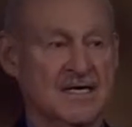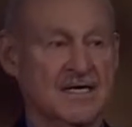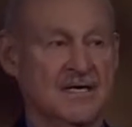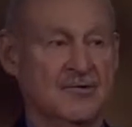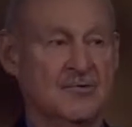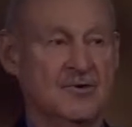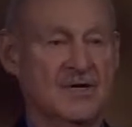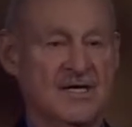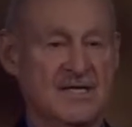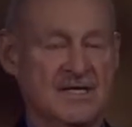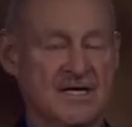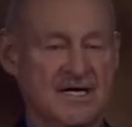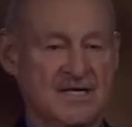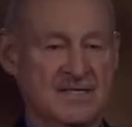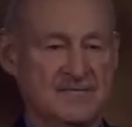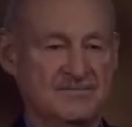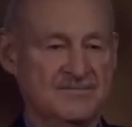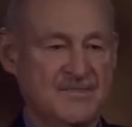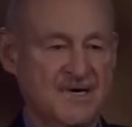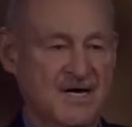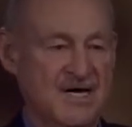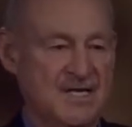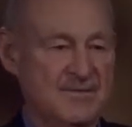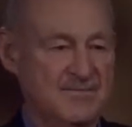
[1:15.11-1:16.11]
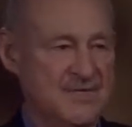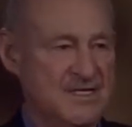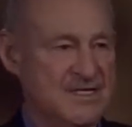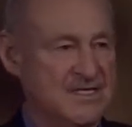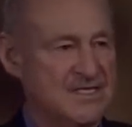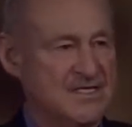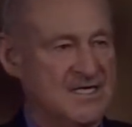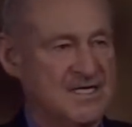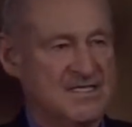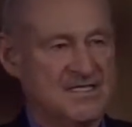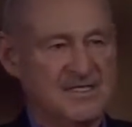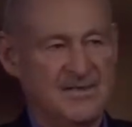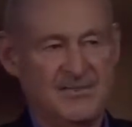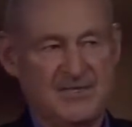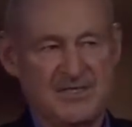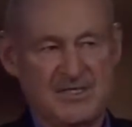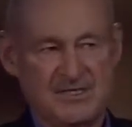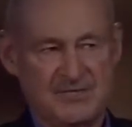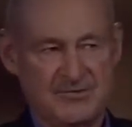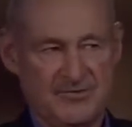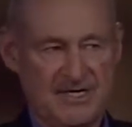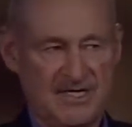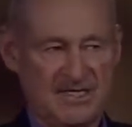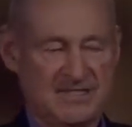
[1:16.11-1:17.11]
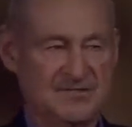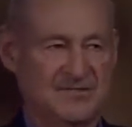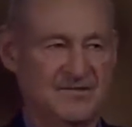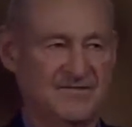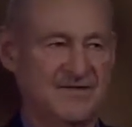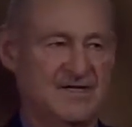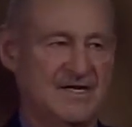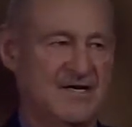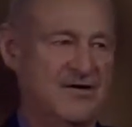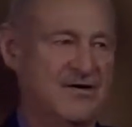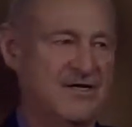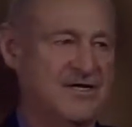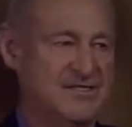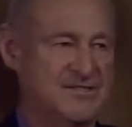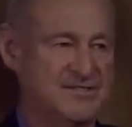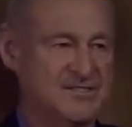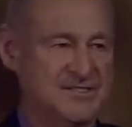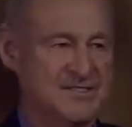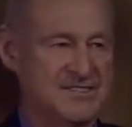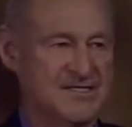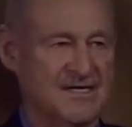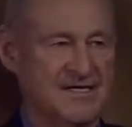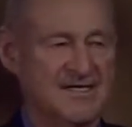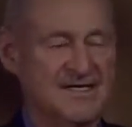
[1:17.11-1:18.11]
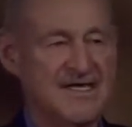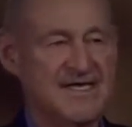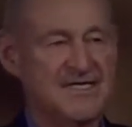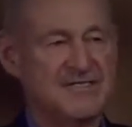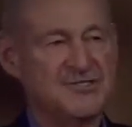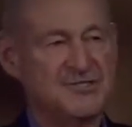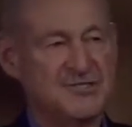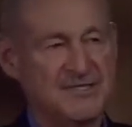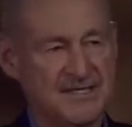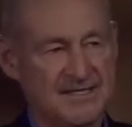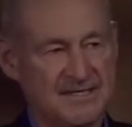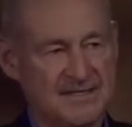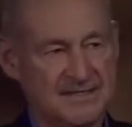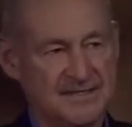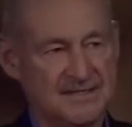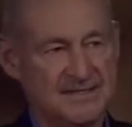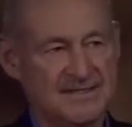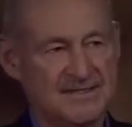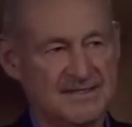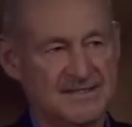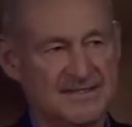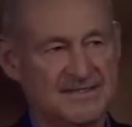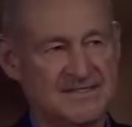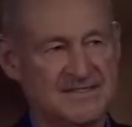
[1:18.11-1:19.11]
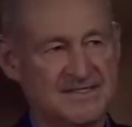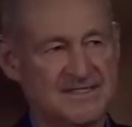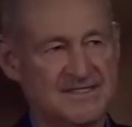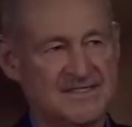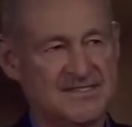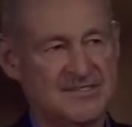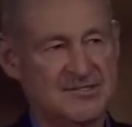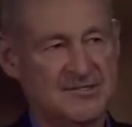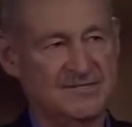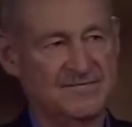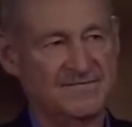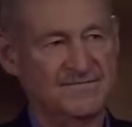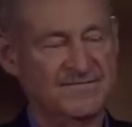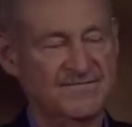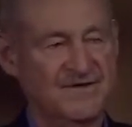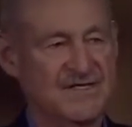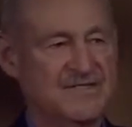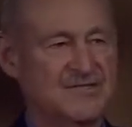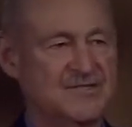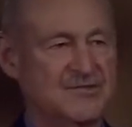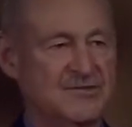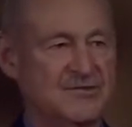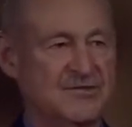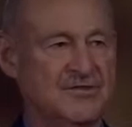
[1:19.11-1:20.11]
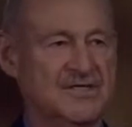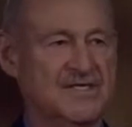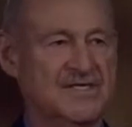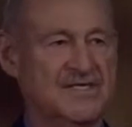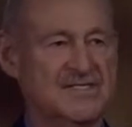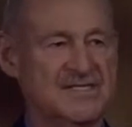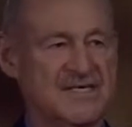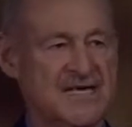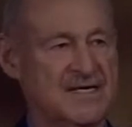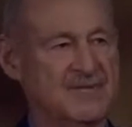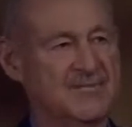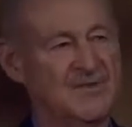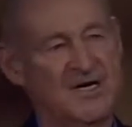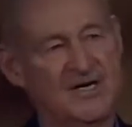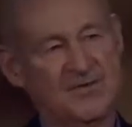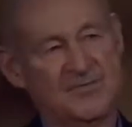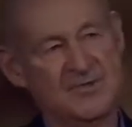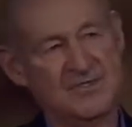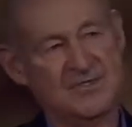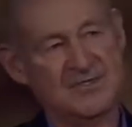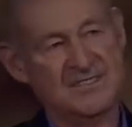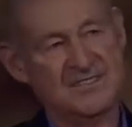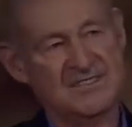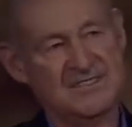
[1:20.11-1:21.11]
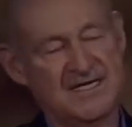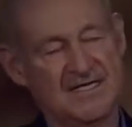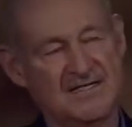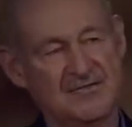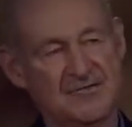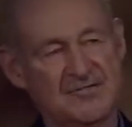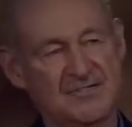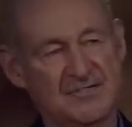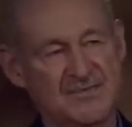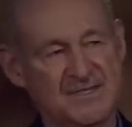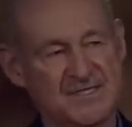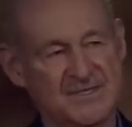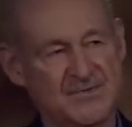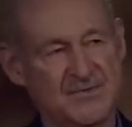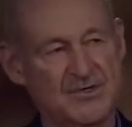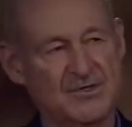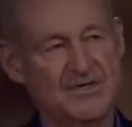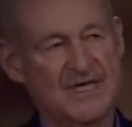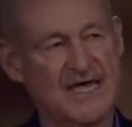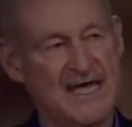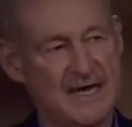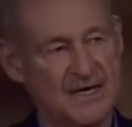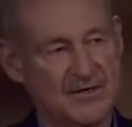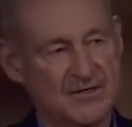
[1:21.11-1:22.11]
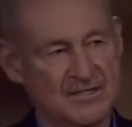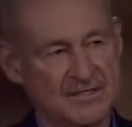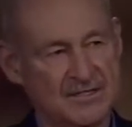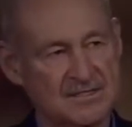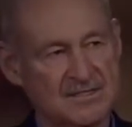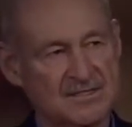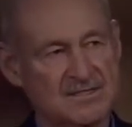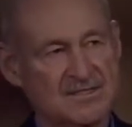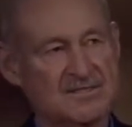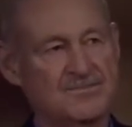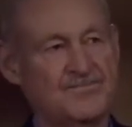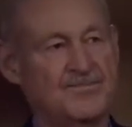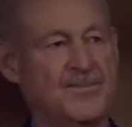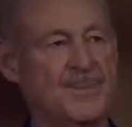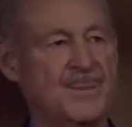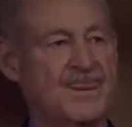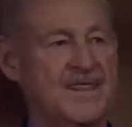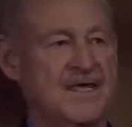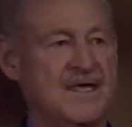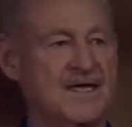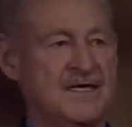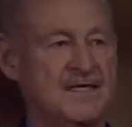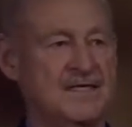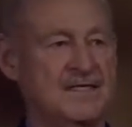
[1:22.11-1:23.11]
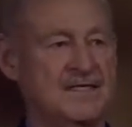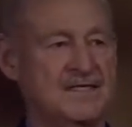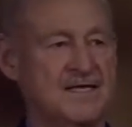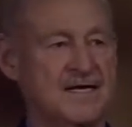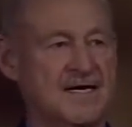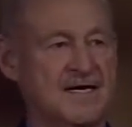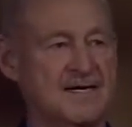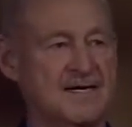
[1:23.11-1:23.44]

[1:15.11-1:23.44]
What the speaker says: Well, I'd been deputy director of an area agency on aging that served Ventura, Santa Barbara, and San Luis Obispo counties, and